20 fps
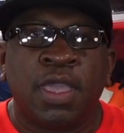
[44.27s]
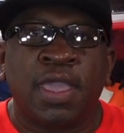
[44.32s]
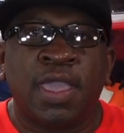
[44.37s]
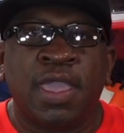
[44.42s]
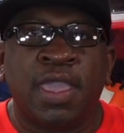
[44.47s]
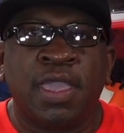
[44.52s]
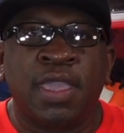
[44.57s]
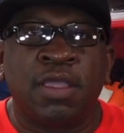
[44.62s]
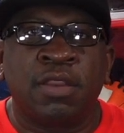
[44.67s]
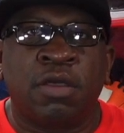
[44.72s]

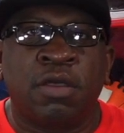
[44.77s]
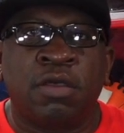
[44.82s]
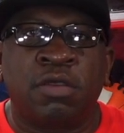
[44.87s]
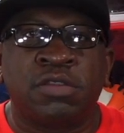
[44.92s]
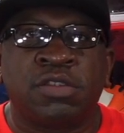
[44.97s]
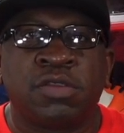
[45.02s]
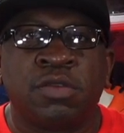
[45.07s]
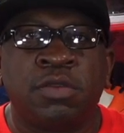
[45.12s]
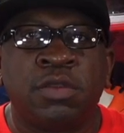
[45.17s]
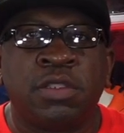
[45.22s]
And
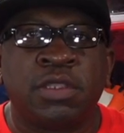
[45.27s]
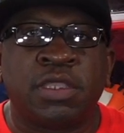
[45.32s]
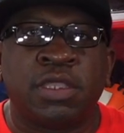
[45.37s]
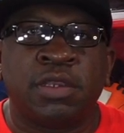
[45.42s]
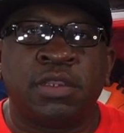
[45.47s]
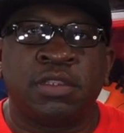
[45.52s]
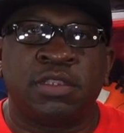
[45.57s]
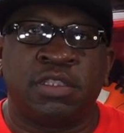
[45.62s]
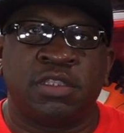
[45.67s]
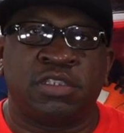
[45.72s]
also look
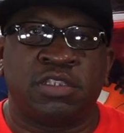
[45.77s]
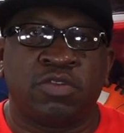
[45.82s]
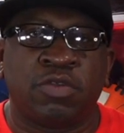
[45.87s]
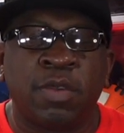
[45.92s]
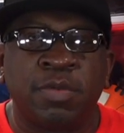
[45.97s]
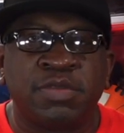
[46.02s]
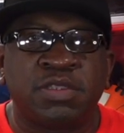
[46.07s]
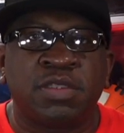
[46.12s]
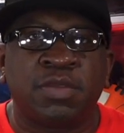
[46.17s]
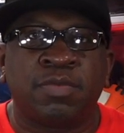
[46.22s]
in the
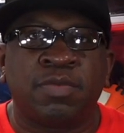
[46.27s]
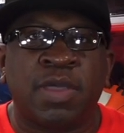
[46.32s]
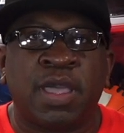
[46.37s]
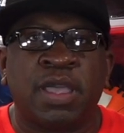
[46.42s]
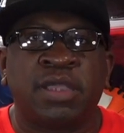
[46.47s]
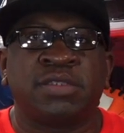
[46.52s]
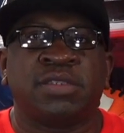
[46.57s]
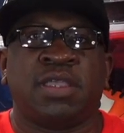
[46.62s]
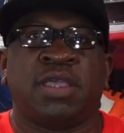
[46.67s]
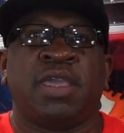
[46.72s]
description
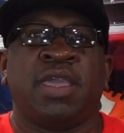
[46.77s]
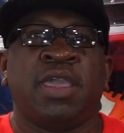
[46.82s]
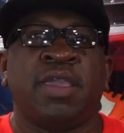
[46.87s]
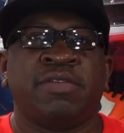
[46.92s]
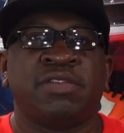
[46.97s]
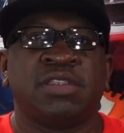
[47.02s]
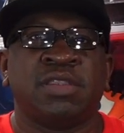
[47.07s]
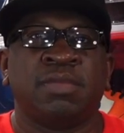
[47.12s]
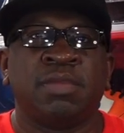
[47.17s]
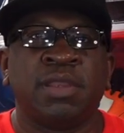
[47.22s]
box. I
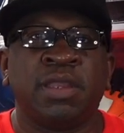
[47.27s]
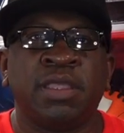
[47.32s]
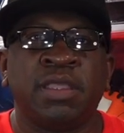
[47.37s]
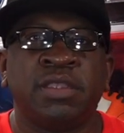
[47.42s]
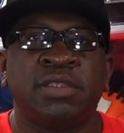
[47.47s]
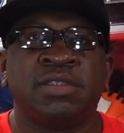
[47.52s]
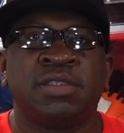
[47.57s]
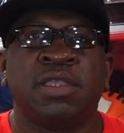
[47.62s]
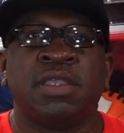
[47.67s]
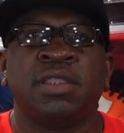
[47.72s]
have some
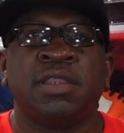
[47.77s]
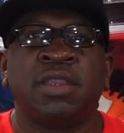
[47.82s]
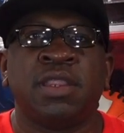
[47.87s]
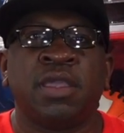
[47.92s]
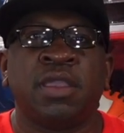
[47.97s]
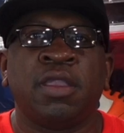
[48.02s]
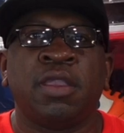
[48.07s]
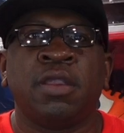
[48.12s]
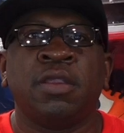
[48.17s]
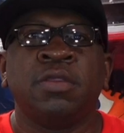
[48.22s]
links in
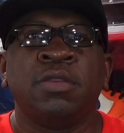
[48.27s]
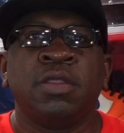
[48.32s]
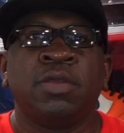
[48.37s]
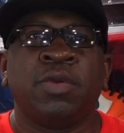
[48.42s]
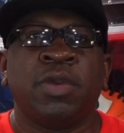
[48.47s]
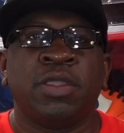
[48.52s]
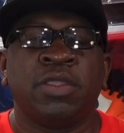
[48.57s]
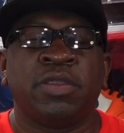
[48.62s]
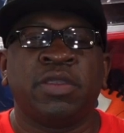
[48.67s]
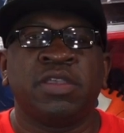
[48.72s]
there
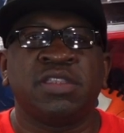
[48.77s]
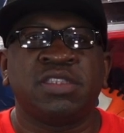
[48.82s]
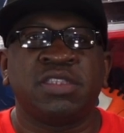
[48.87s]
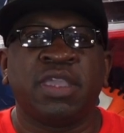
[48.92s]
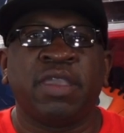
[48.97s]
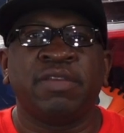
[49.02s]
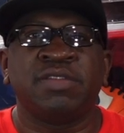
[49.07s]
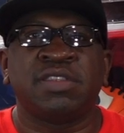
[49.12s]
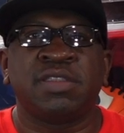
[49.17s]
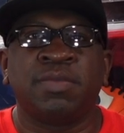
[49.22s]
where you can
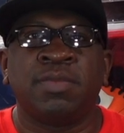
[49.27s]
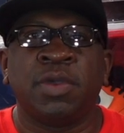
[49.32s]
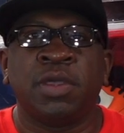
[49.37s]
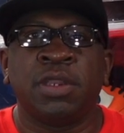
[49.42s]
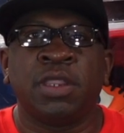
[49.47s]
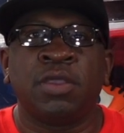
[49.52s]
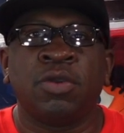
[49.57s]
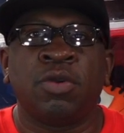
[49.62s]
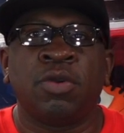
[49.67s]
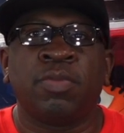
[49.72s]
save some
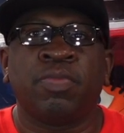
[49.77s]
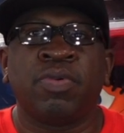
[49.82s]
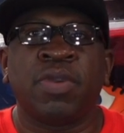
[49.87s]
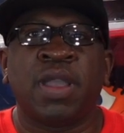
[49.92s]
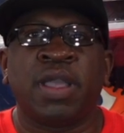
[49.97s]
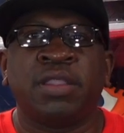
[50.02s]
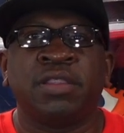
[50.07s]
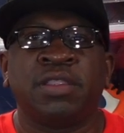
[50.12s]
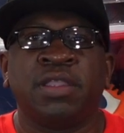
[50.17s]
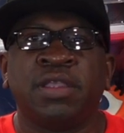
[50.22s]
money on
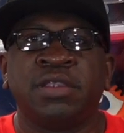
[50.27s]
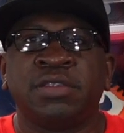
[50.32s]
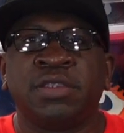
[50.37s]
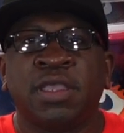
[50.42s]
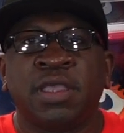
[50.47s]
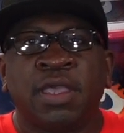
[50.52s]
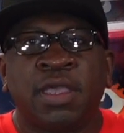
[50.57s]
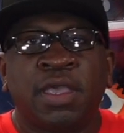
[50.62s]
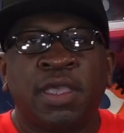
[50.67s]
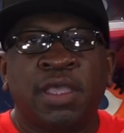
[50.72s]
products
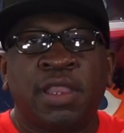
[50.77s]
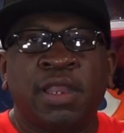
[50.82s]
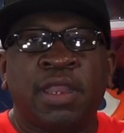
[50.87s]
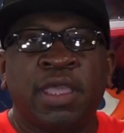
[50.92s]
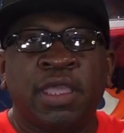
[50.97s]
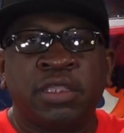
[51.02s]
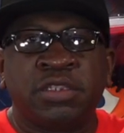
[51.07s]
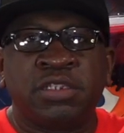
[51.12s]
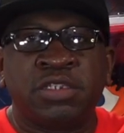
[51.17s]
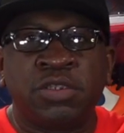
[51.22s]

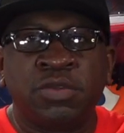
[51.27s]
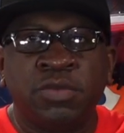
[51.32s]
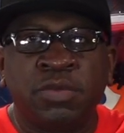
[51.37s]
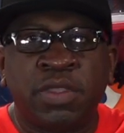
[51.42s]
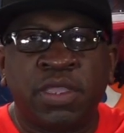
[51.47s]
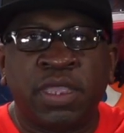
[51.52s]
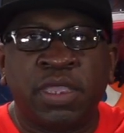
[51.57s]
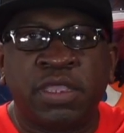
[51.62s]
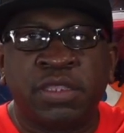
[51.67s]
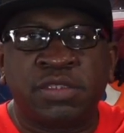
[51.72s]
like shoe
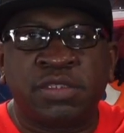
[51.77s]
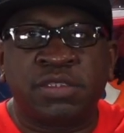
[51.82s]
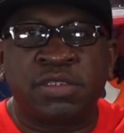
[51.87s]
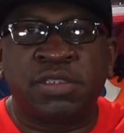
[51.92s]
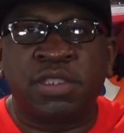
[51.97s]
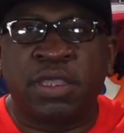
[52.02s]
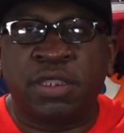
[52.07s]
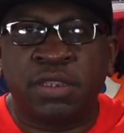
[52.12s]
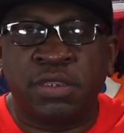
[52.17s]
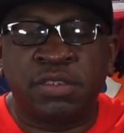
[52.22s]

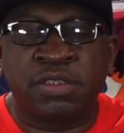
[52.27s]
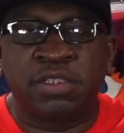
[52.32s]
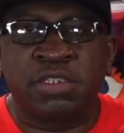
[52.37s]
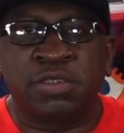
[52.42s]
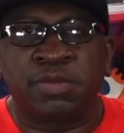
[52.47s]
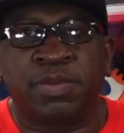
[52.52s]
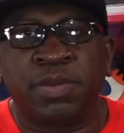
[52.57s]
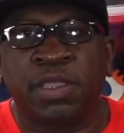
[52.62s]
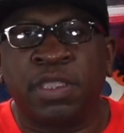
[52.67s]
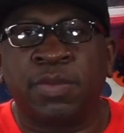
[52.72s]
cases that are
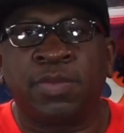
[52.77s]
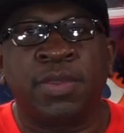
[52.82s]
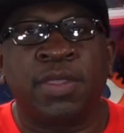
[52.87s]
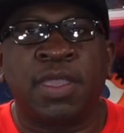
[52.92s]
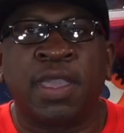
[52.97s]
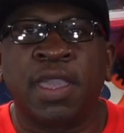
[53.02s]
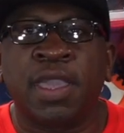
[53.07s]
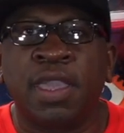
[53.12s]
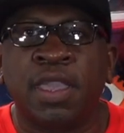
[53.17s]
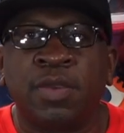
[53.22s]
displayed
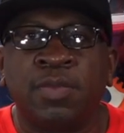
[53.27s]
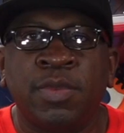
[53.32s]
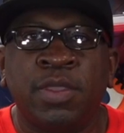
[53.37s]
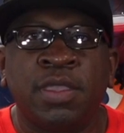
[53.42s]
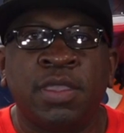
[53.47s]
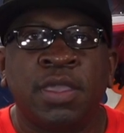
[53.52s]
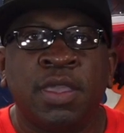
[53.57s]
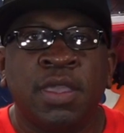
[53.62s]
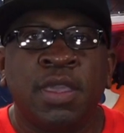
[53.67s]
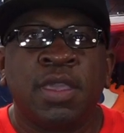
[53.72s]
behind
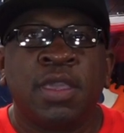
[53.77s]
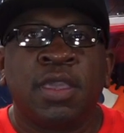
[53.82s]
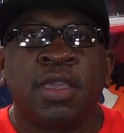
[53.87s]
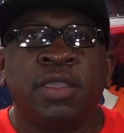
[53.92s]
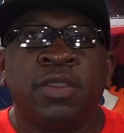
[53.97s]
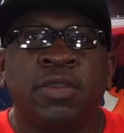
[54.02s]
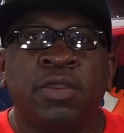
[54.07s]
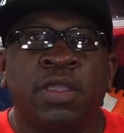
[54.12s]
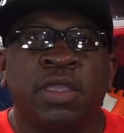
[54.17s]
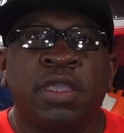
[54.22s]
me.
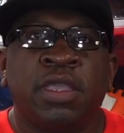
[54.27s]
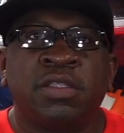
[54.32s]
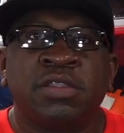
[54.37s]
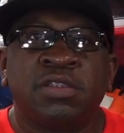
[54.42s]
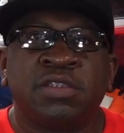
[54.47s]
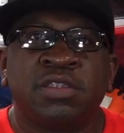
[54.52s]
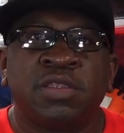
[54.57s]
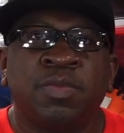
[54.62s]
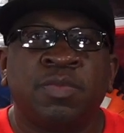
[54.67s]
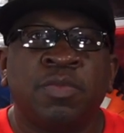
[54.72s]
You can get
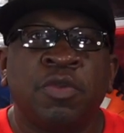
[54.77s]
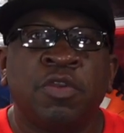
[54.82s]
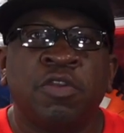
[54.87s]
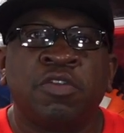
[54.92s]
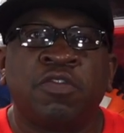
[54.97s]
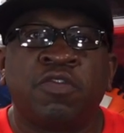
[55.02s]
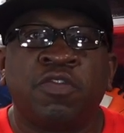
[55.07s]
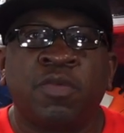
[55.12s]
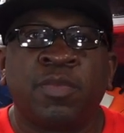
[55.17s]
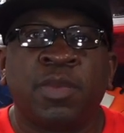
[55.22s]
some
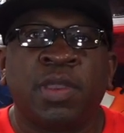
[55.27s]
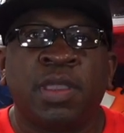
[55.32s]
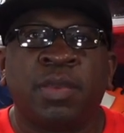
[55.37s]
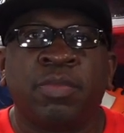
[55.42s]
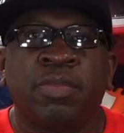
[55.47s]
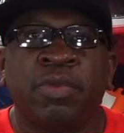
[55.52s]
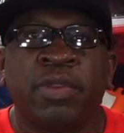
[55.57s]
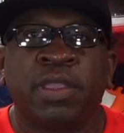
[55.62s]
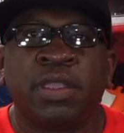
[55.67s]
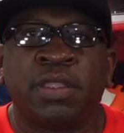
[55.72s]
merch from my
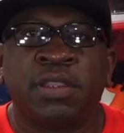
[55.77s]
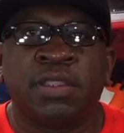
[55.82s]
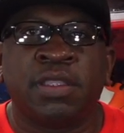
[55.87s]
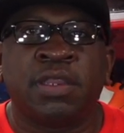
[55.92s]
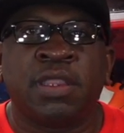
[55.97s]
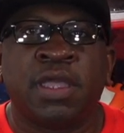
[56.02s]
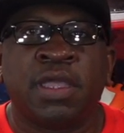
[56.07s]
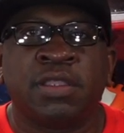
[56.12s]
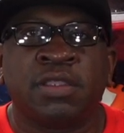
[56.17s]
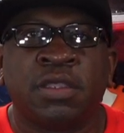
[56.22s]
brand
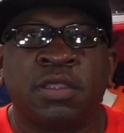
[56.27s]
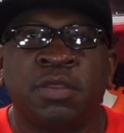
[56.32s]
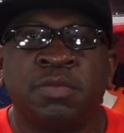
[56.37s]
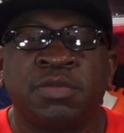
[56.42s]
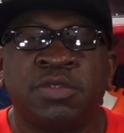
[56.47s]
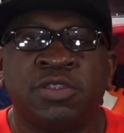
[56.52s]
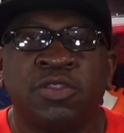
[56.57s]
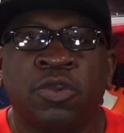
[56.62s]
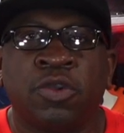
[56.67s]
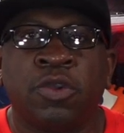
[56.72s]
that I
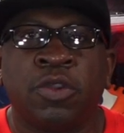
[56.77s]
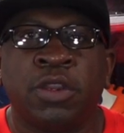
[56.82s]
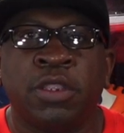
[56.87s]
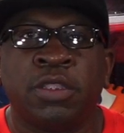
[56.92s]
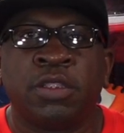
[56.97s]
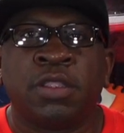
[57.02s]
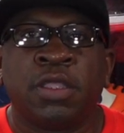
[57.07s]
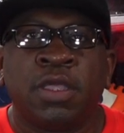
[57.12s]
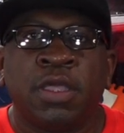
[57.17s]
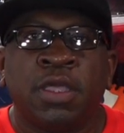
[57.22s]

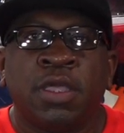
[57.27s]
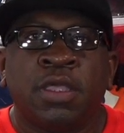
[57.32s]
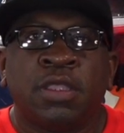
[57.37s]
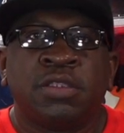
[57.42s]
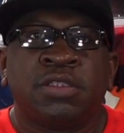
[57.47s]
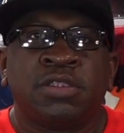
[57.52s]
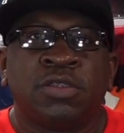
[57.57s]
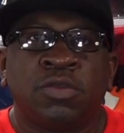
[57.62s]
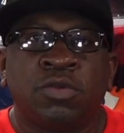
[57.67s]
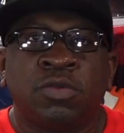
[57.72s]
upstarted.
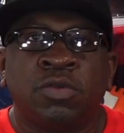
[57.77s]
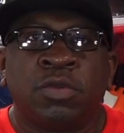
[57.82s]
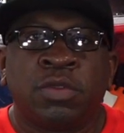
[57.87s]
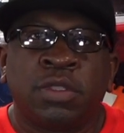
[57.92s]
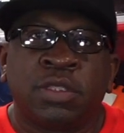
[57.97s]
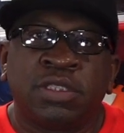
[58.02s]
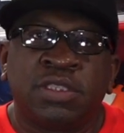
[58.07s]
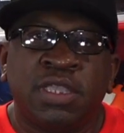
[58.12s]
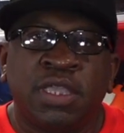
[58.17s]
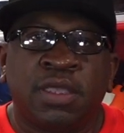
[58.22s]
So
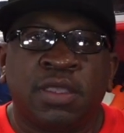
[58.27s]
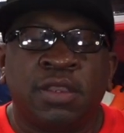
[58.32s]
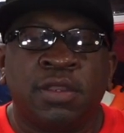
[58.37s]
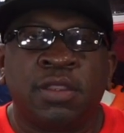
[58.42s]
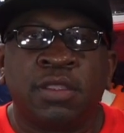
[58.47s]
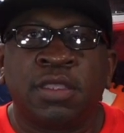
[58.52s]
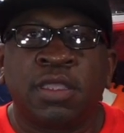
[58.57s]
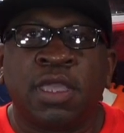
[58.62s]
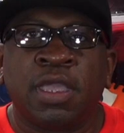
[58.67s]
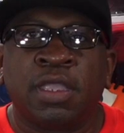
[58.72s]
take a
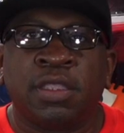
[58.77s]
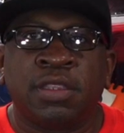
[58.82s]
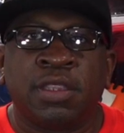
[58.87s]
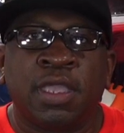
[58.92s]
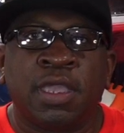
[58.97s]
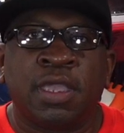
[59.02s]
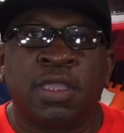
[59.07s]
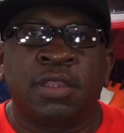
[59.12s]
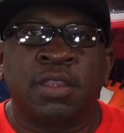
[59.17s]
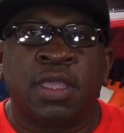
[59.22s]
look at
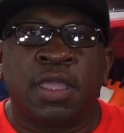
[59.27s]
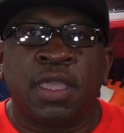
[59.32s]
that